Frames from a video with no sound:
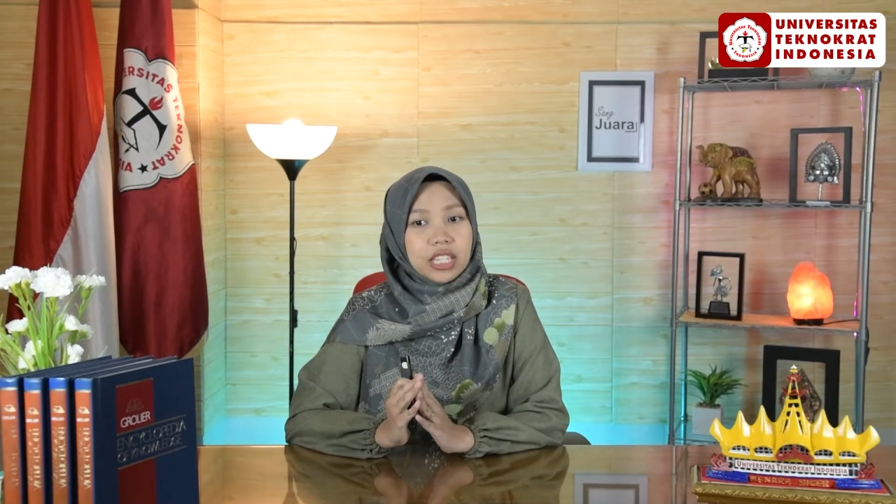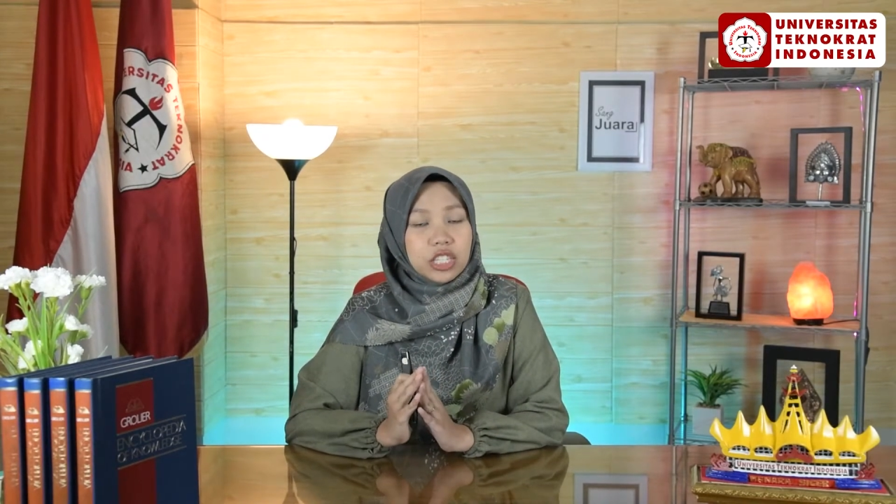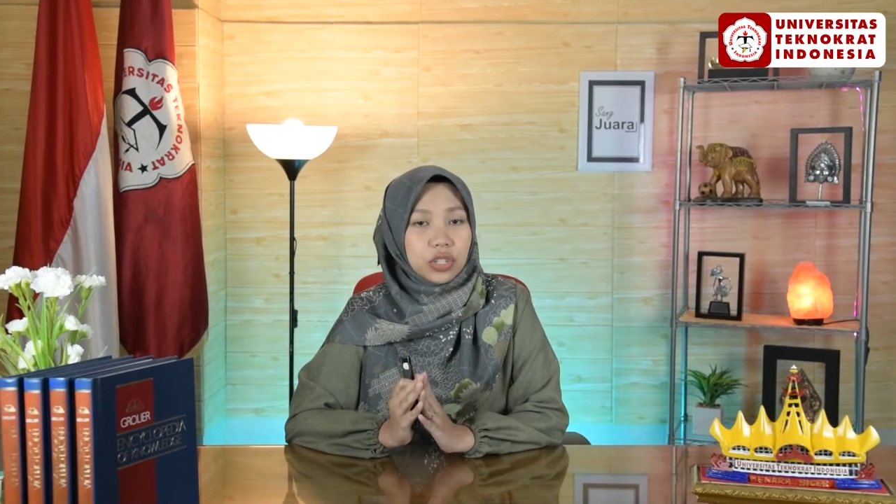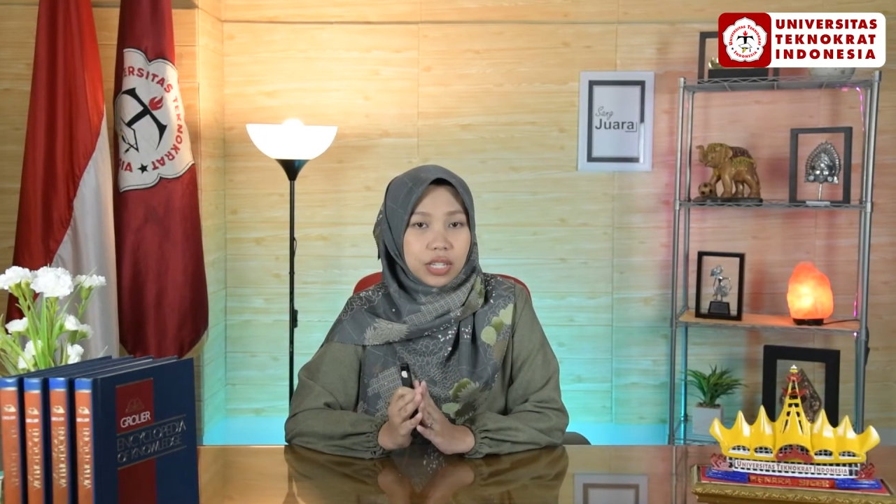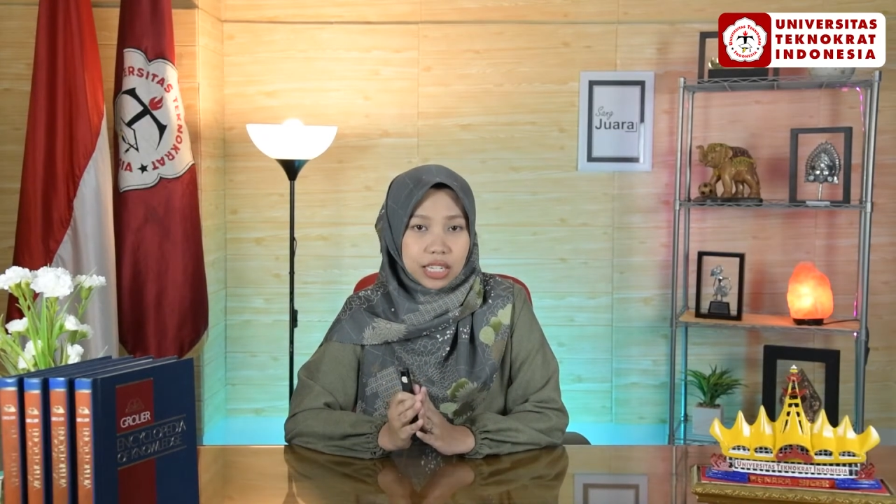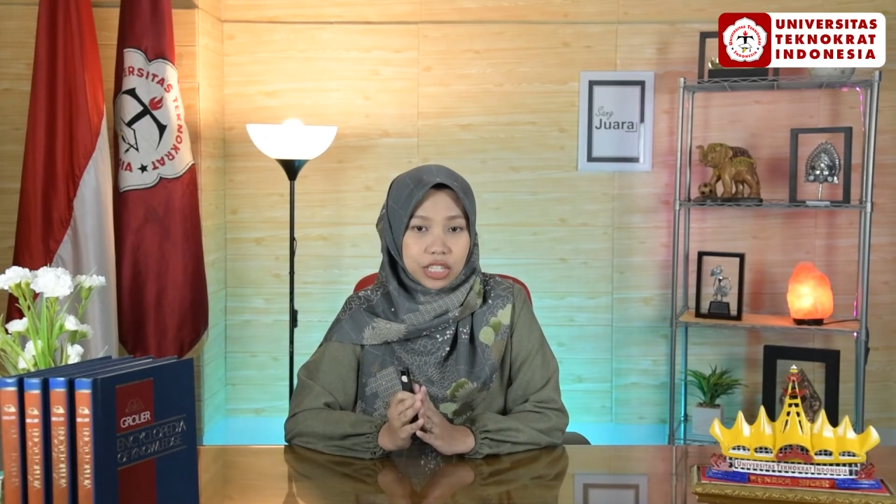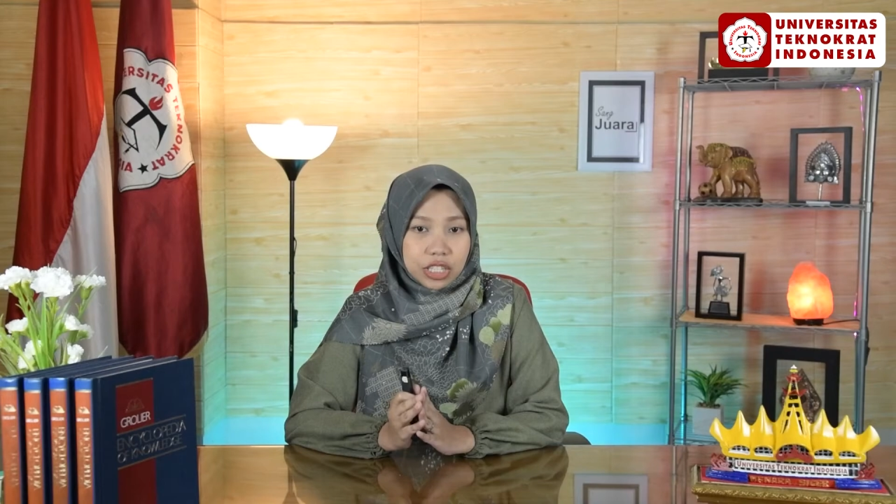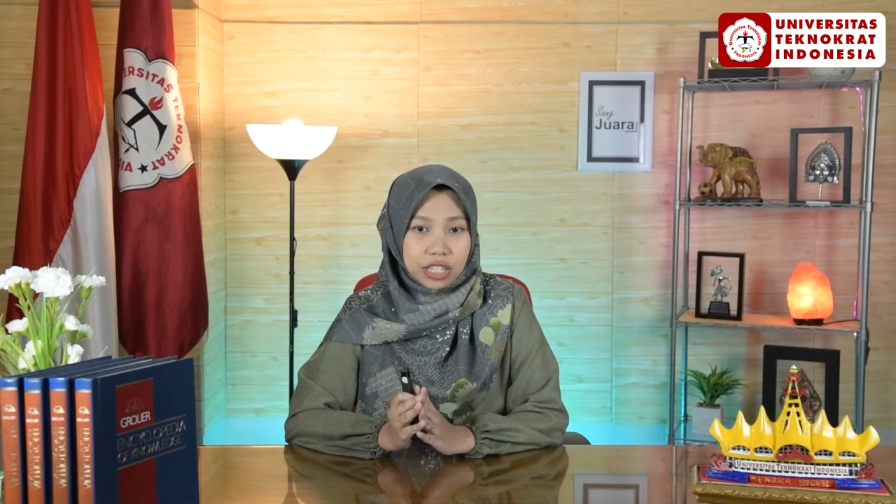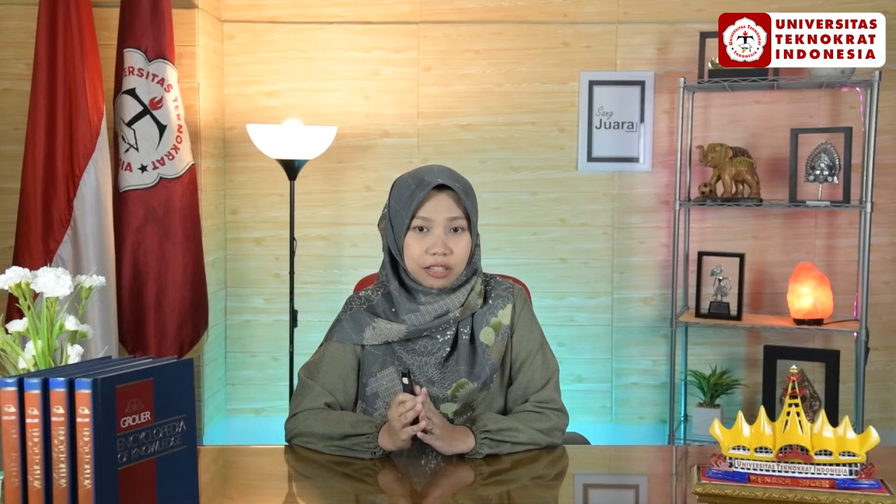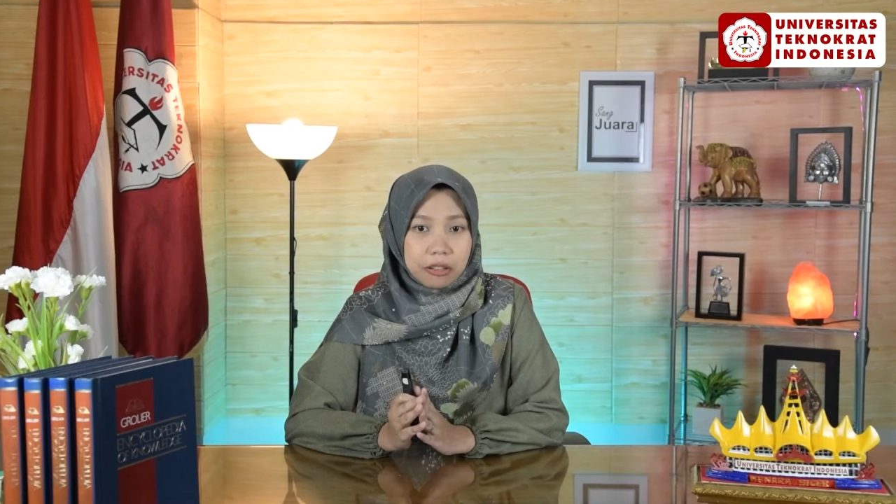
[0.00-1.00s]

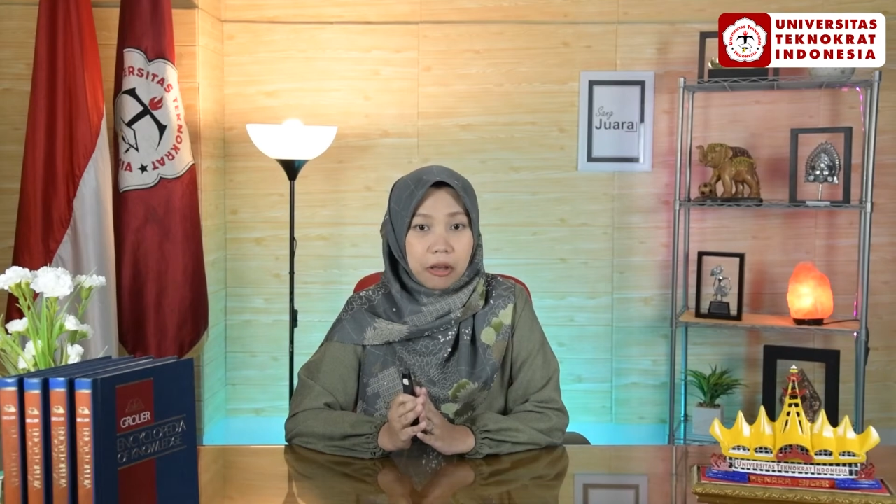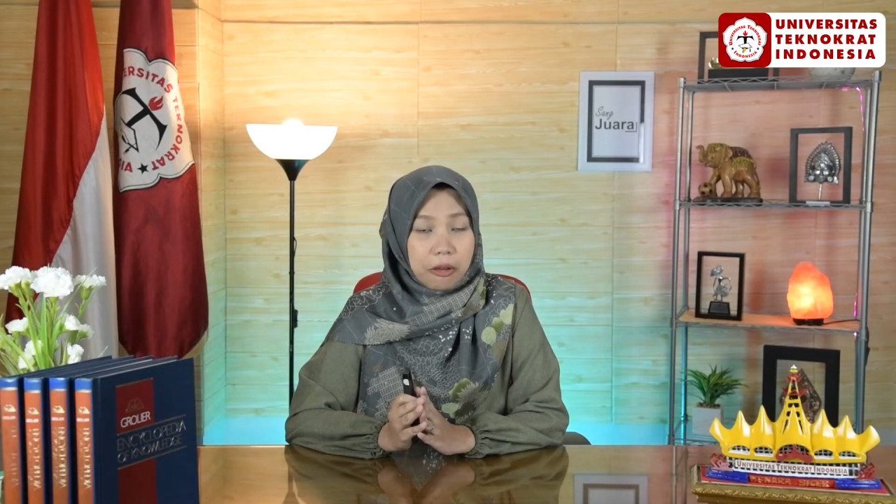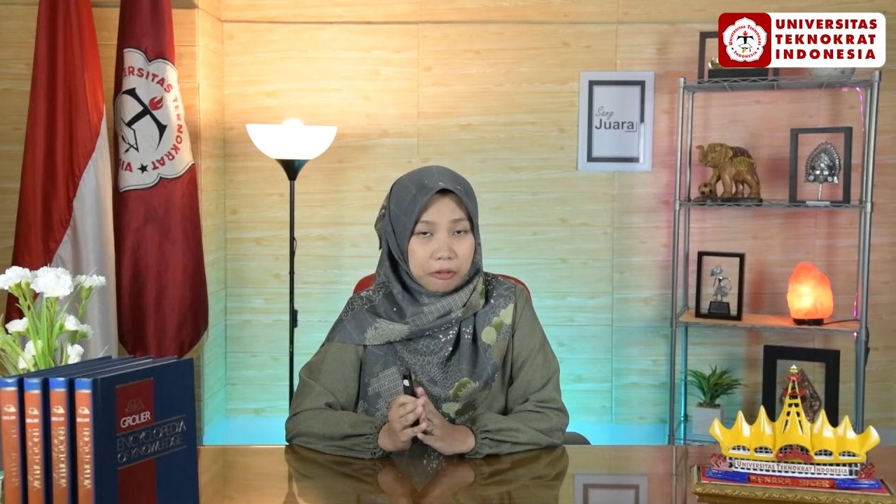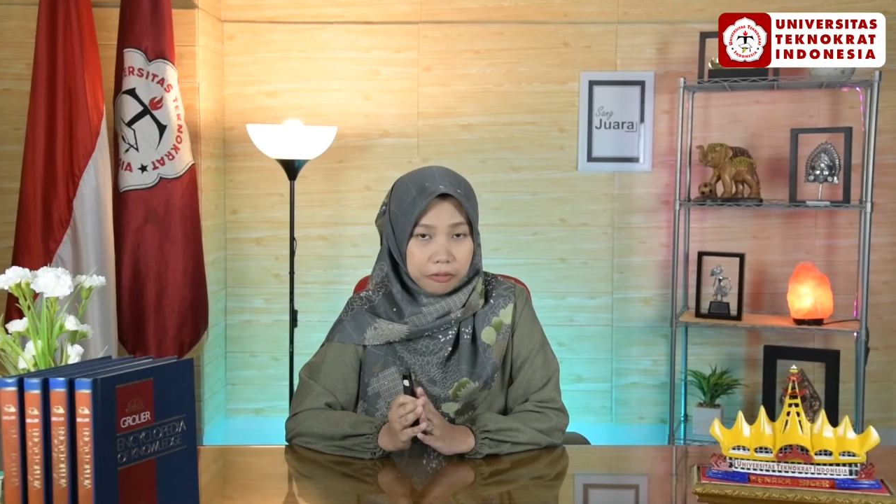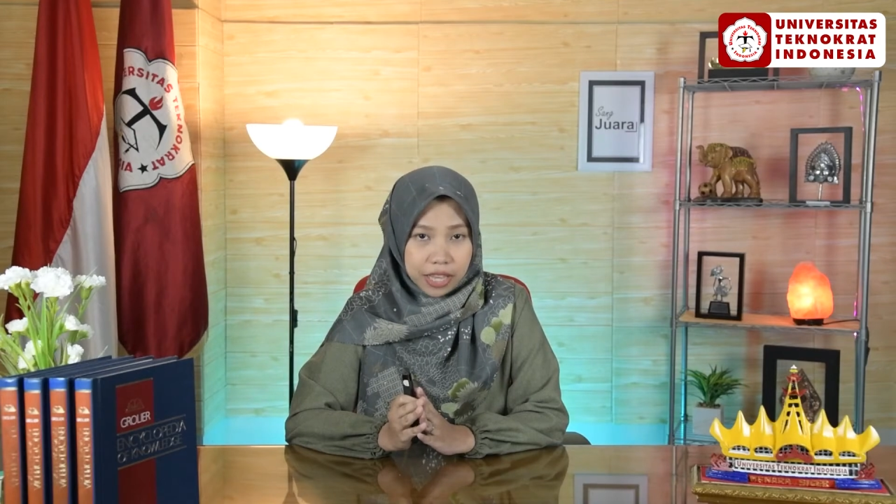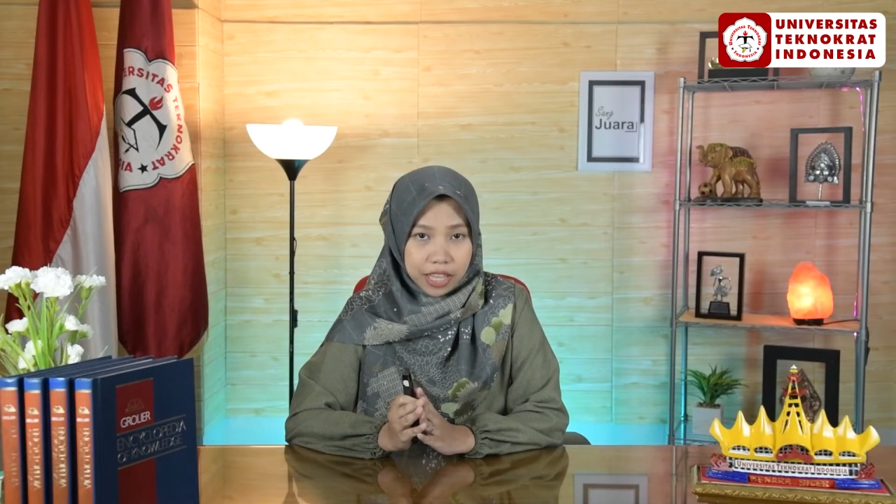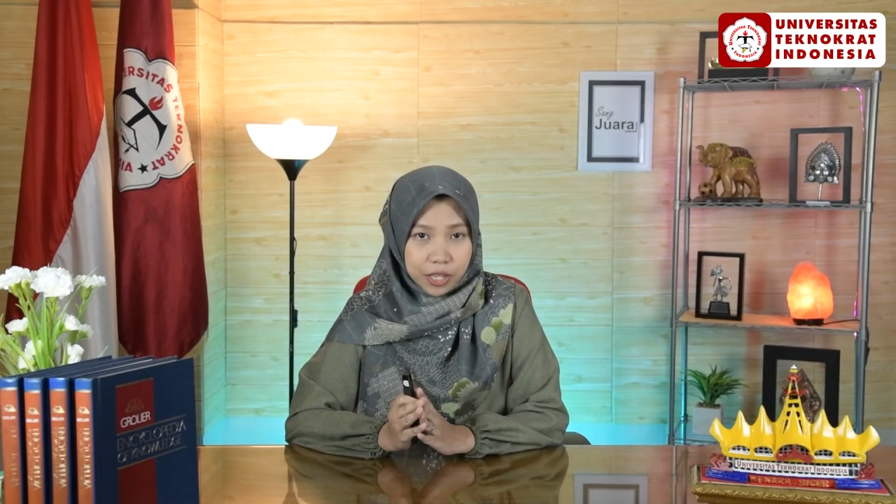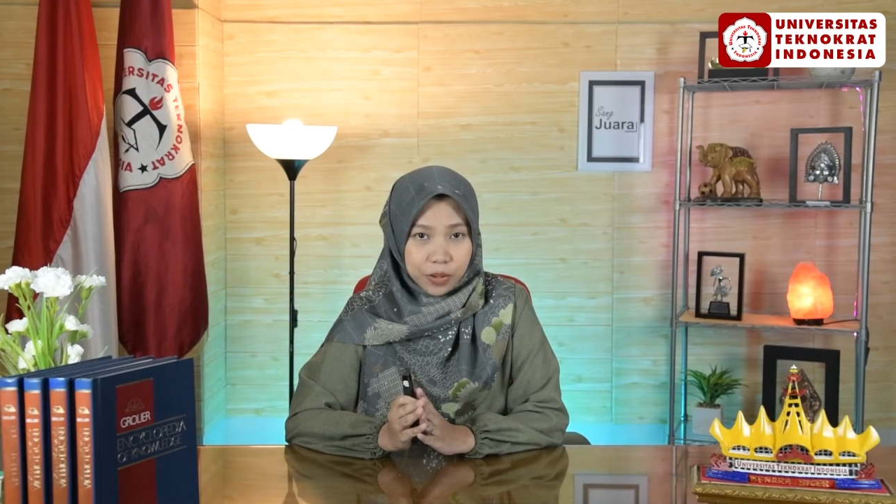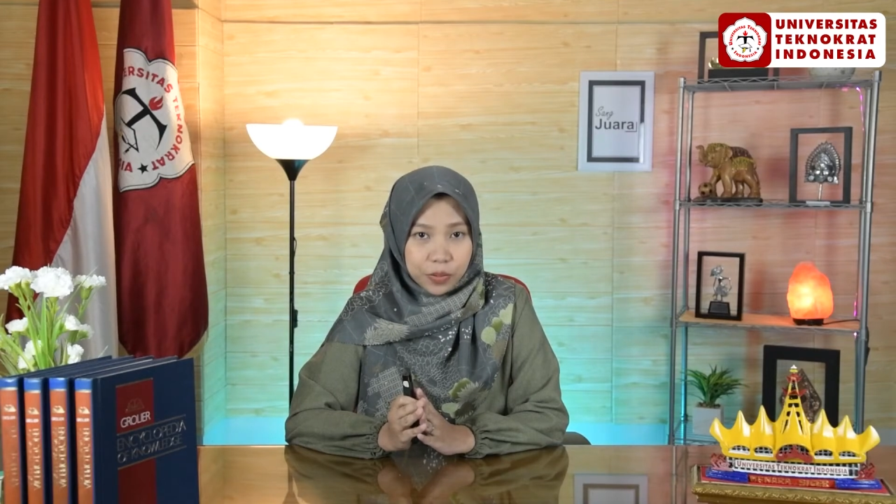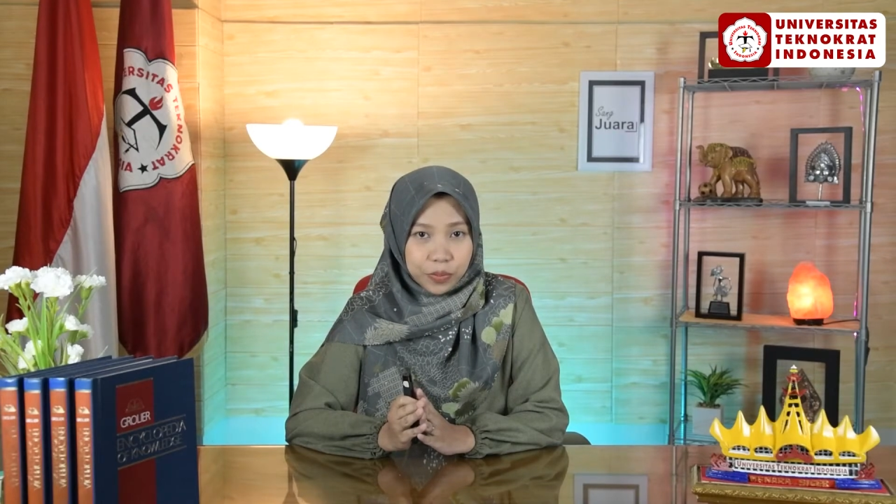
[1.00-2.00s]
educational value.